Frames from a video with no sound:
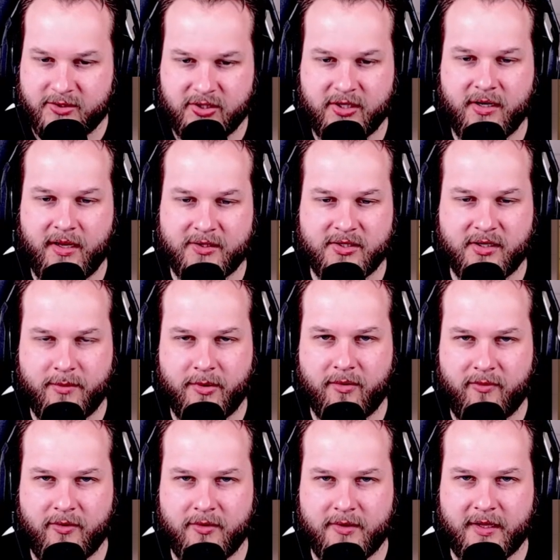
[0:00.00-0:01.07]
it gonna be
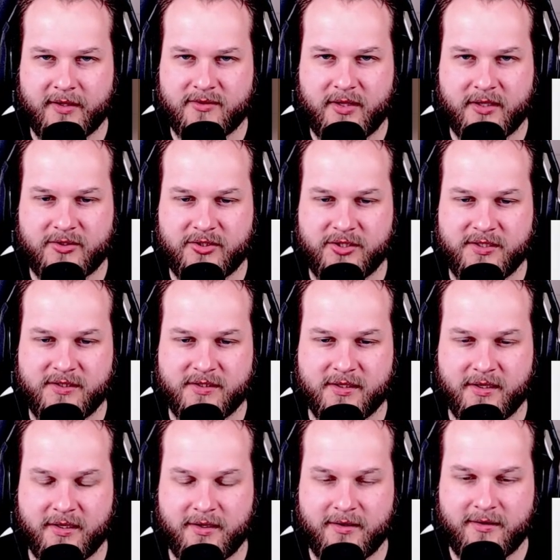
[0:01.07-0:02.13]
revealed that she's
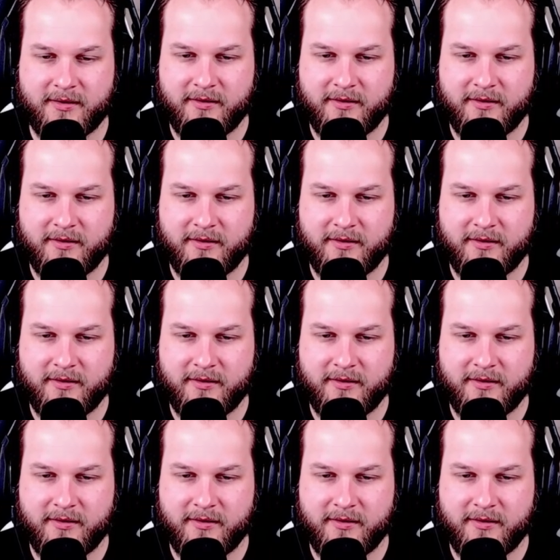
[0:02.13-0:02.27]
a